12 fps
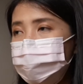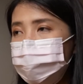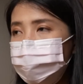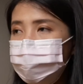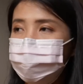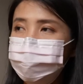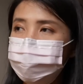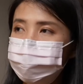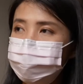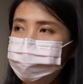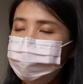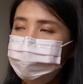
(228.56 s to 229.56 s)
I
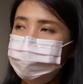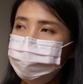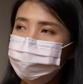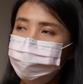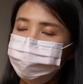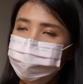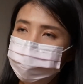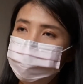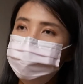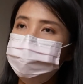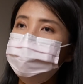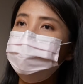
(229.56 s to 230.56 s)
actually um, did
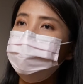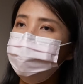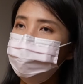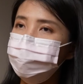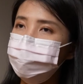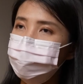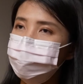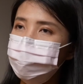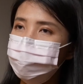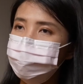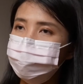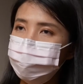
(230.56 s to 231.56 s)
a study on the real-world